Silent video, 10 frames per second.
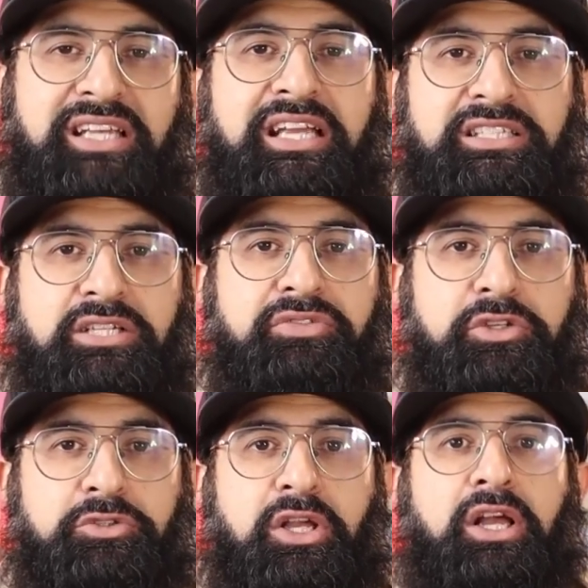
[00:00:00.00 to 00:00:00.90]

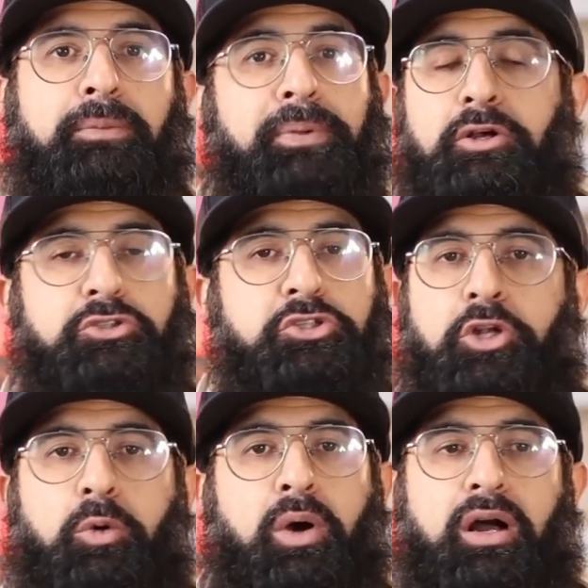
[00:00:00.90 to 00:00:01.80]
interviews, because you
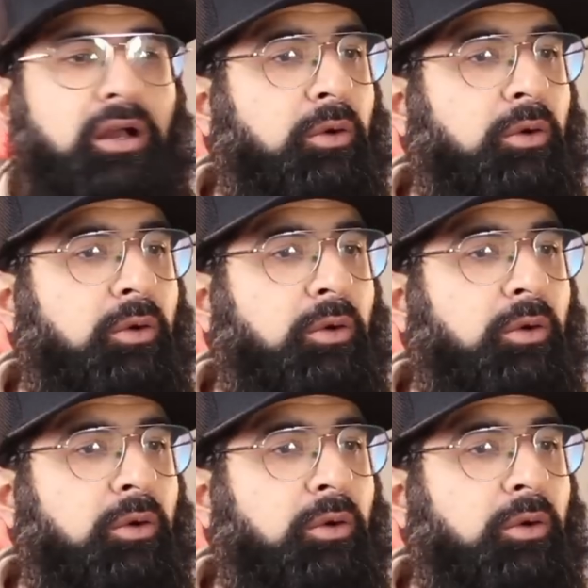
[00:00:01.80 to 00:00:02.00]
know what?